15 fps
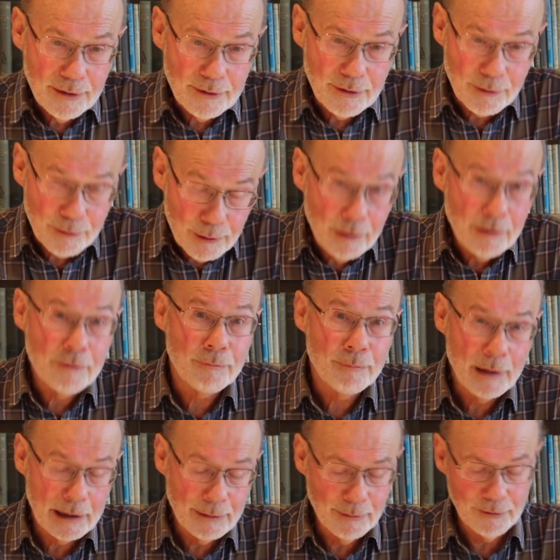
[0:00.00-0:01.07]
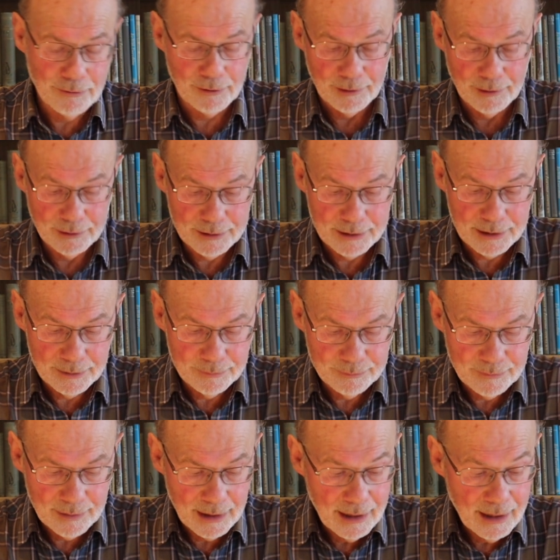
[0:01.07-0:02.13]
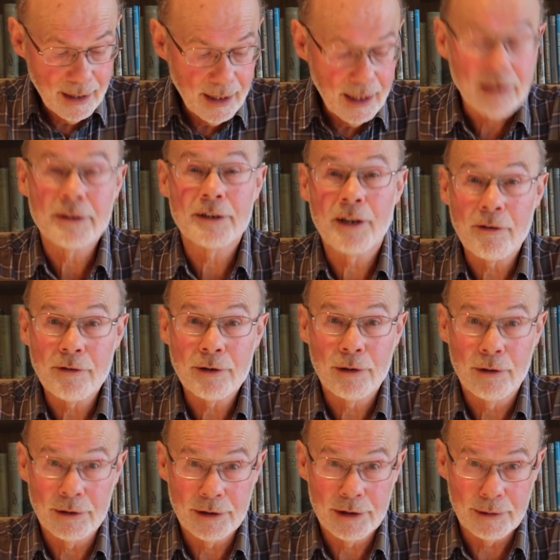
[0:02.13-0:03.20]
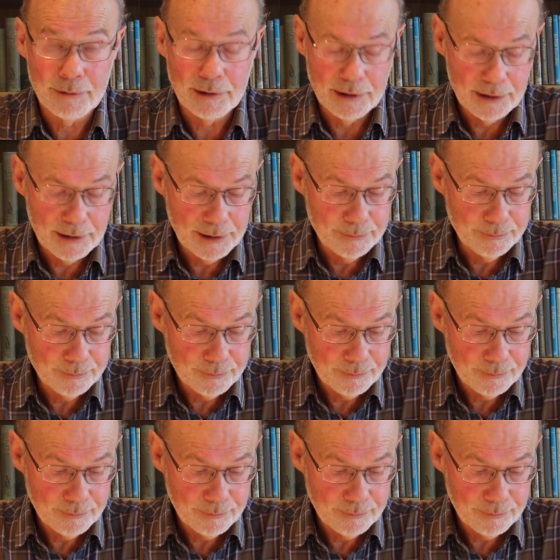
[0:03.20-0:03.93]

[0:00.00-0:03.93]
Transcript: the thaw of permafrost has another consequence.